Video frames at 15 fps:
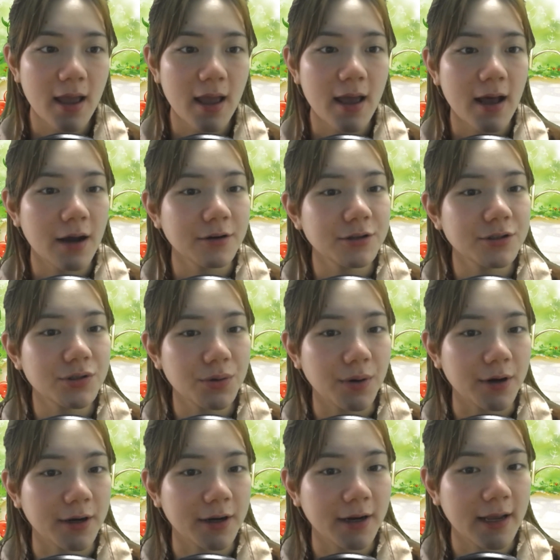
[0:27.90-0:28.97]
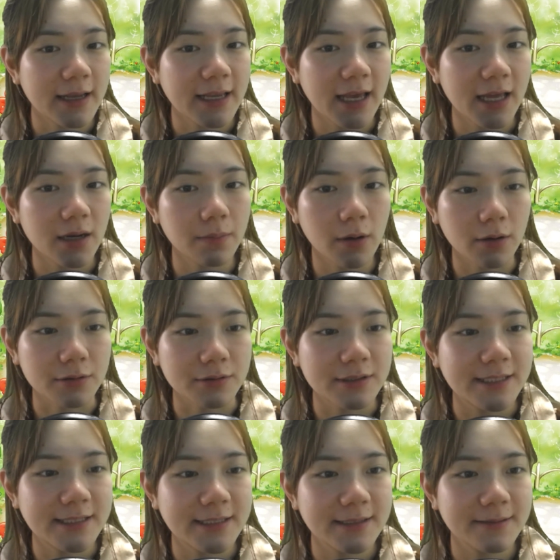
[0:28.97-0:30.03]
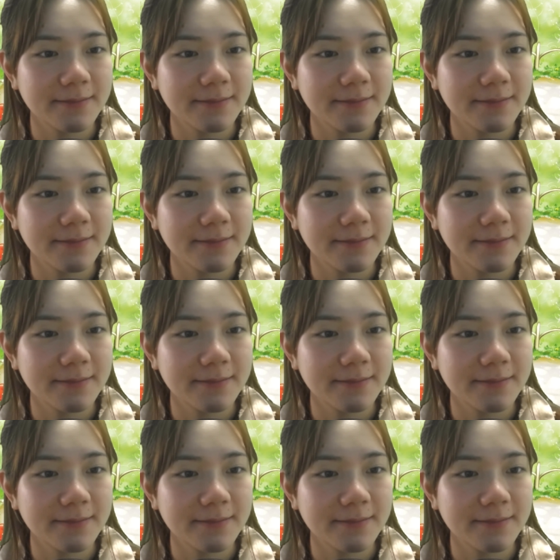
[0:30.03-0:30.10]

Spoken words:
How to store canna bulbs.